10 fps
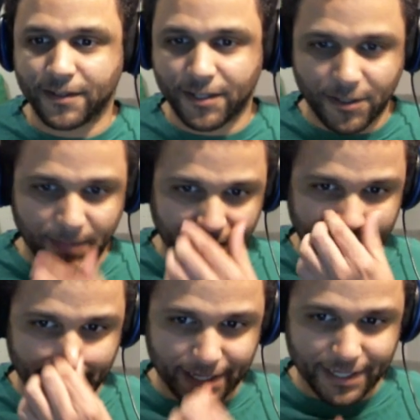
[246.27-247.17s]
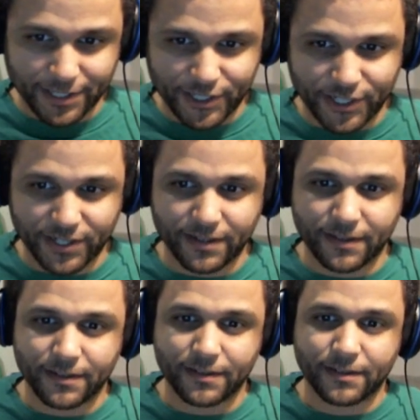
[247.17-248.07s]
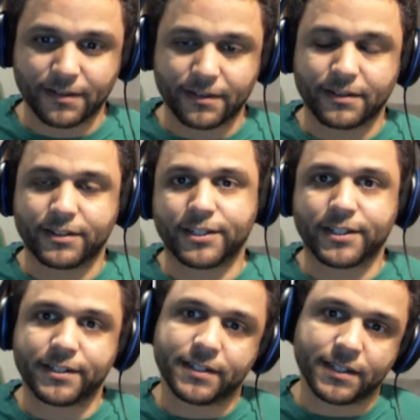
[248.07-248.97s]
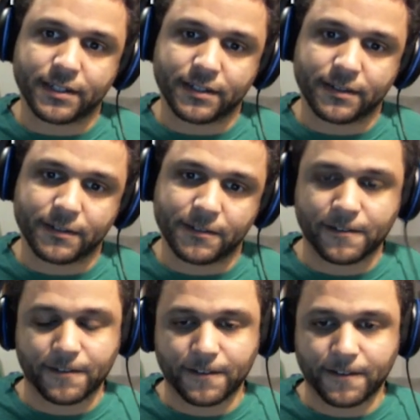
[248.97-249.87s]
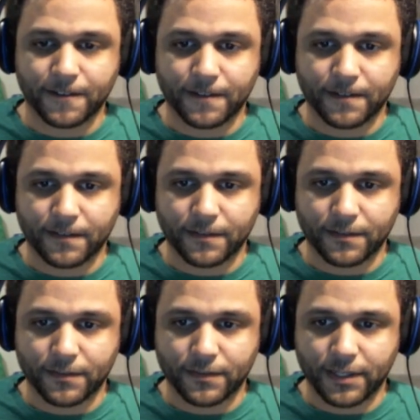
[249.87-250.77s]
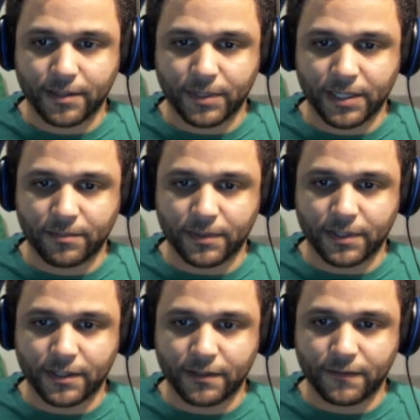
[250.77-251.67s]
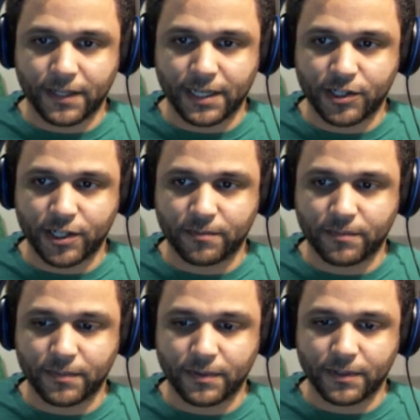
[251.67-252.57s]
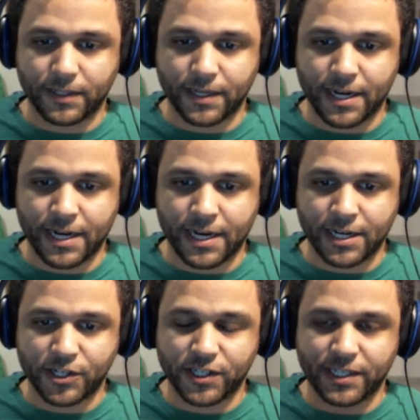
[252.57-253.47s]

Oh my gosh. Da da da da. Yep, yep. Uh huh. Flash. Yep. Gosh,